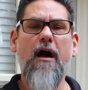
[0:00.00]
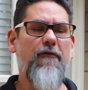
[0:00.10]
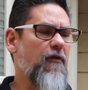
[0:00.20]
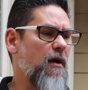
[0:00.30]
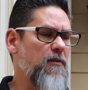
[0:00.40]

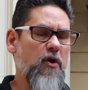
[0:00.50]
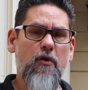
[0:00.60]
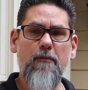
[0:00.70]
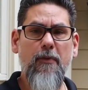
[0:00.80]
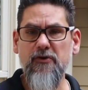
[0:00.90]
from
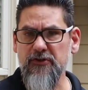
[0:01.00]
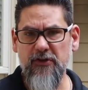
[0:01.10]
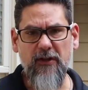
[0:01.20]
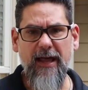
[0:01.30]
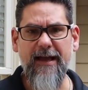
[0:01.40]
your
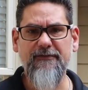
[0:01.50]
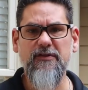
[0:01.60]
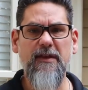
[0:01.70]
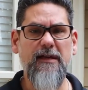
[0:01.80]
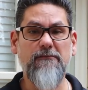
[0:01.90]
personal life
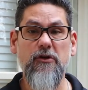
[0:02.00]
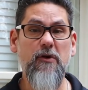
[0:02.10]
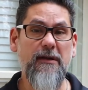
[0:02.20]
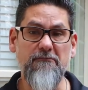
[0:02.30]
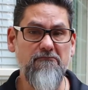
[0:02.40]
so that
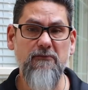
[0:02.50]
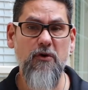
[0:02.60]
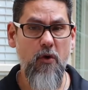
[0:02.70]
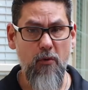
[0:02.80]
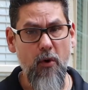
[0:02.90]
you can
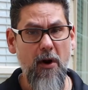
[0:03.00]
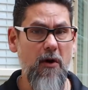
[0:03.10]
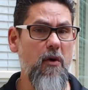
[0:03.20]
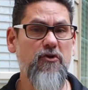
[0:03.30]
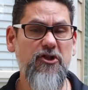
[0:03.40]
quote
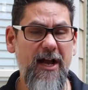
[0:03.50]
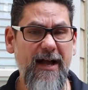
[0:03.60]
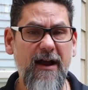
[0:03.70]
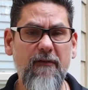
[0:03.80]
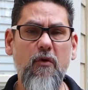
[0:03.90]
unquote
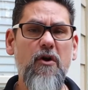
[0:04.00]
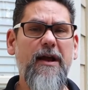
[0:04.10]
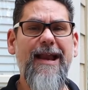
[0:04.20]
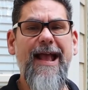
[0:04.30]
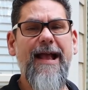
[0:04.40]
check out of
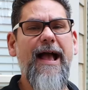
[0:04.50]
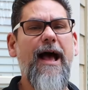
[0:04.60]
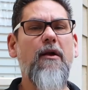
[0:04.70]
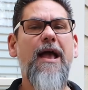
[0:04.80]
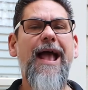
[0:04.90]
work and hang
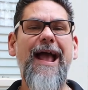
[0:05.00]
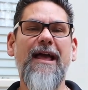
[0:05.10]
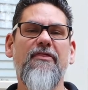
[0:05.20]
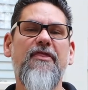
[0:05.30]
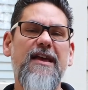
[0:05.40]
out.
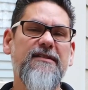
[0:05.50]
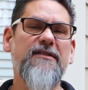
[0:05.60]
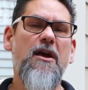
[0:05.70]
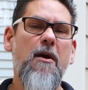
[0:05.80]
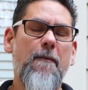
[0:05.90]
And
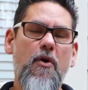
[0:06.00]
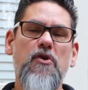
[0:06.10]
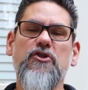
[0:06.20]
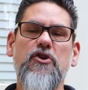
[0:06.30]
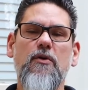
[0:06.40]
this
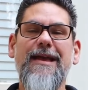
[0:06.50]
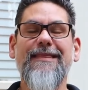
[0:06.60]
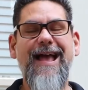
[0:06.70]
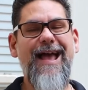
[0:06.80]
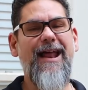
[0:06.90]
puts you
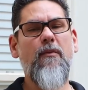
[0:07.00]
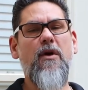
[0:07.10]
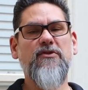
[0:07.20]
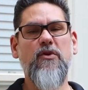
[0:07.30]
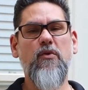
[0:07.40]
in the
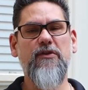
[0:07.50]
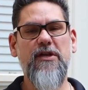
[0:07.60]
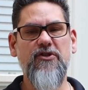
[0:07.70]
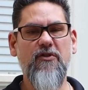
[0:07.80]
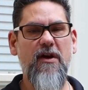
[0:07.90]
Etowah School
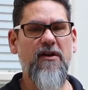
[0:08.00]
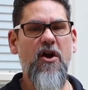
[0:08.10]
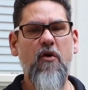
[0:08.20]
District,